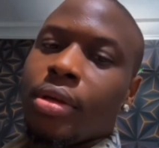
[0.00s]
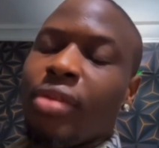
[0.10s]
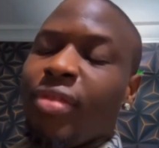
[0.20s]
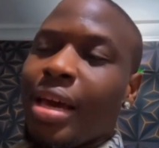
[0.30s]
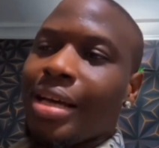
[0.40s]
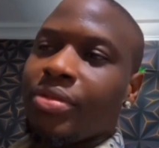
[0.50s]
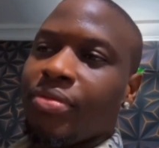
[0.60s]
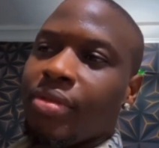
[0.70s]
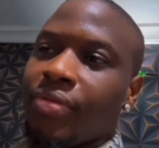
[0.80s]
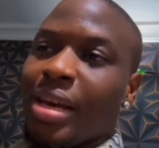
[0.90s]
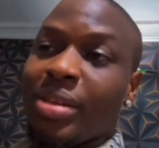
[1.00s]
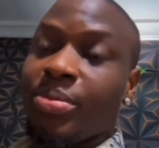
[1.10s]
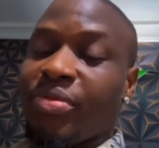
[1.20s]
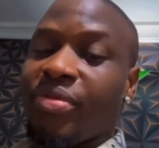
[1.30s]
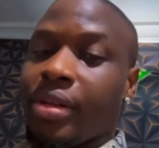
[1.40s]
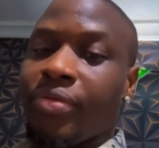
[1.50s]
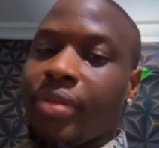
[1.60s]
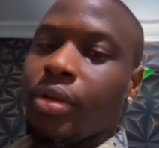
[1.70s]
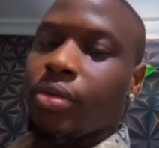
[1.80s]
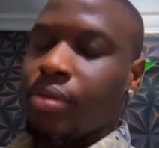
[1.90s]
If he has father
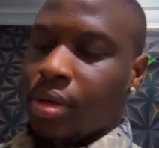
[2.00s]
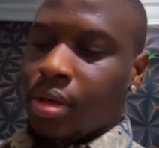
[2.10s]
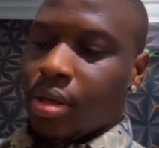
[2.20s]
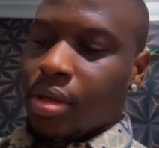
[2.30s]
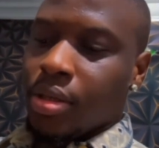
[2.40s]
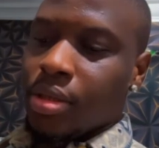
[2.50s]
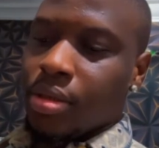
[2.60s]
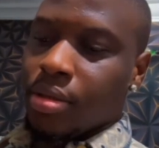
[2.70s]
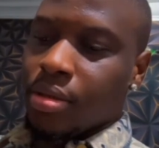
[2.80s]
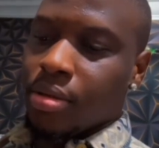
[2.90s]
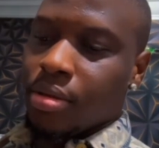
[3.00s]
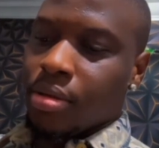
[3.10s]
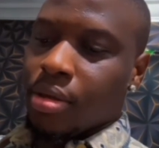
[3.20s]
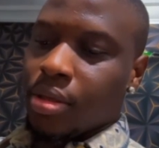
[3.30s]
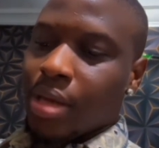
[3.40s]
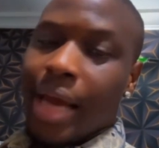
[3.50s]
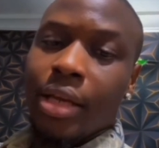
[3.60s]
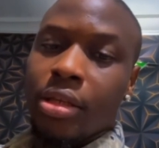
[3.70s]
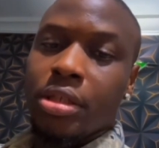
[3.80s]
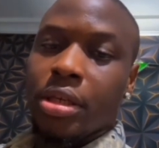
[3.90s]
figure, there's
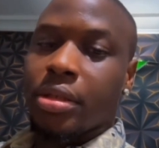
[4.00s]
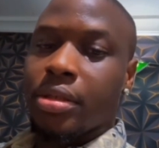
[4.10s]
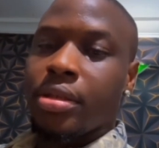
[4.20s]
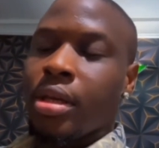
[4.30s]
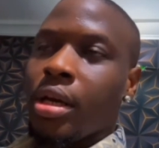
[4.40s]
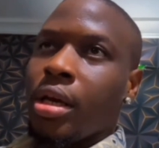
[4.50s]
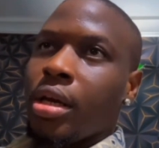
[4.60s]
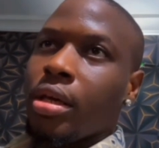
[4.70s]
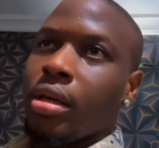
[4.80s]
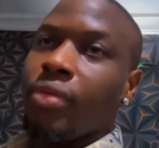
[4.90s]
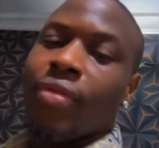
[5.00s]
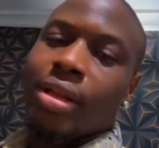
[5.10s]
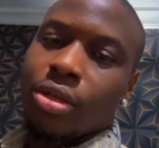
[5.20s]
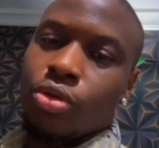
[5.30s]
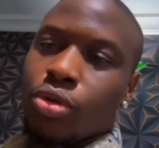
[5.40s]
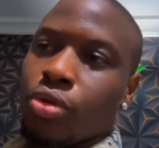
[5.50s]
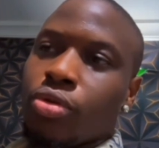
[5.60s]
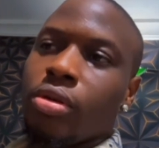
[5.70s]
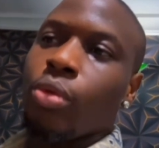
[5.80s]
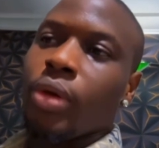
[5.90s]
highly chance the father too is
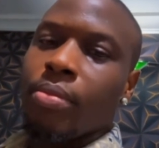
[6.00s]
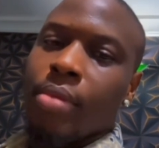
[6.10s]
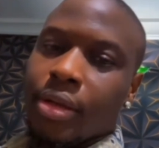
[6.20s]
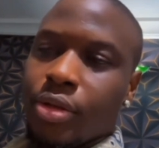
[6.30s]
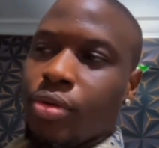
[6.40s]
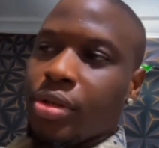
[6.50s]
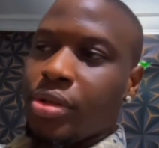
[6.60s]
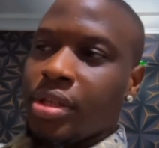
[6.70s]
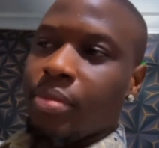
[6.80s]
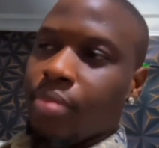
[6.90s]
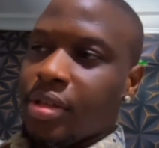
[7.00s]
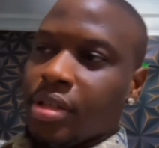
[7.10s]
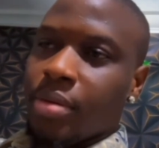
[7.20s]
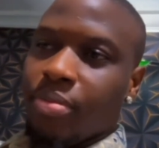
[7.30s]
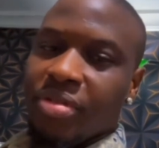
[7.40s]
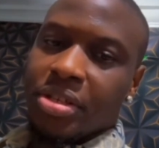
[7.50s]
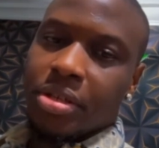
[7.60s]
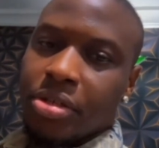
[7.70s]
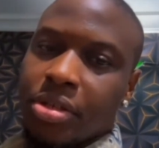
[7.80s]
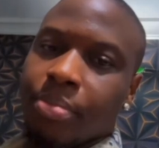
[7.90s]
also a weak man. So he's a simp. A simp isn't
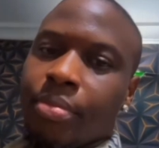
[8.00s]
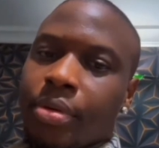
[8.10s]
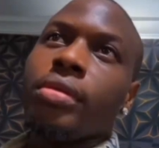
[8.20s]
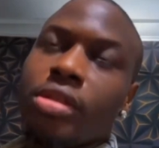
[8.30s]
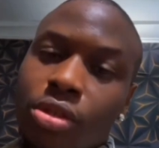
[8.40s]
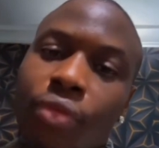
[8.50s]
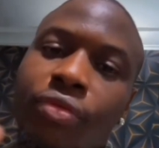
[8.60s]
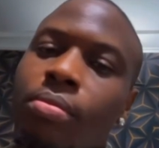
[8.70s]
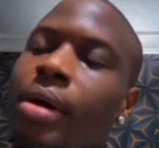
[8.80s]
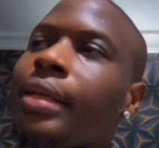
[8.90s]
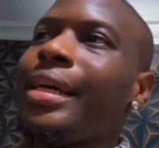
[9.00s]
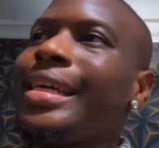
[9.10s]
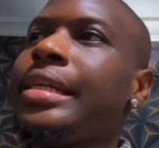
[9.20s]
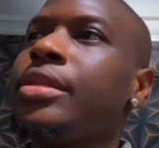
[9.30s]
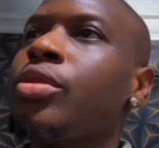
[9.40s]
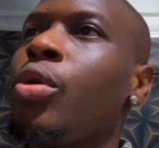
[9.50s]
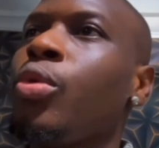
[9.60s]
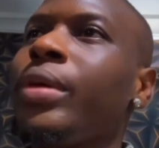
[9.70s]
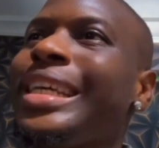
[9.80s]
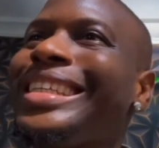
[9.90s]
a simp. The soft man is
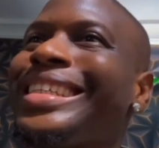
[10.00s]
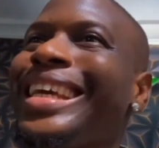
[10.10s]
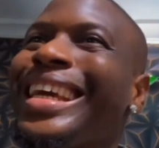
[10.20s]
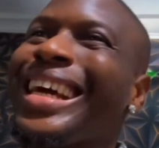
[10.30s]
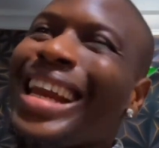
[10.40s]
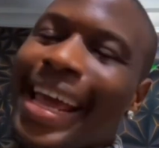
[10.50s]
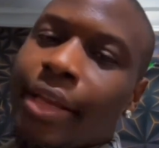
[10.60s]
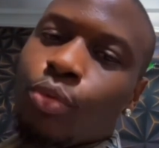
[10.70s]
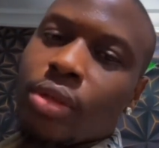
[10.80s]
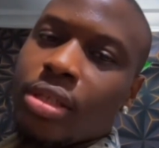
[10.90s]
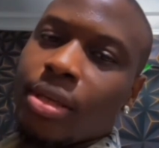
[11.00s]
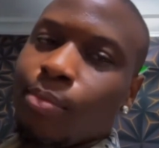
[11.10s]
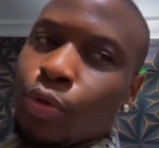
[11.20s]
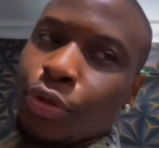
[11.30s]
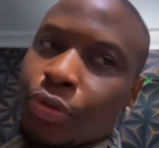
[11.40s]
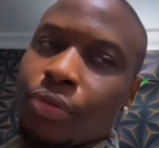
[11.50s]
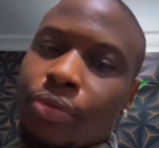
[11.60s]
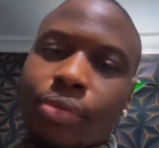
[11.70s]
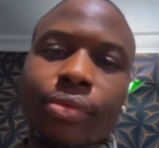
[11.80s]
always inclined with his emotion.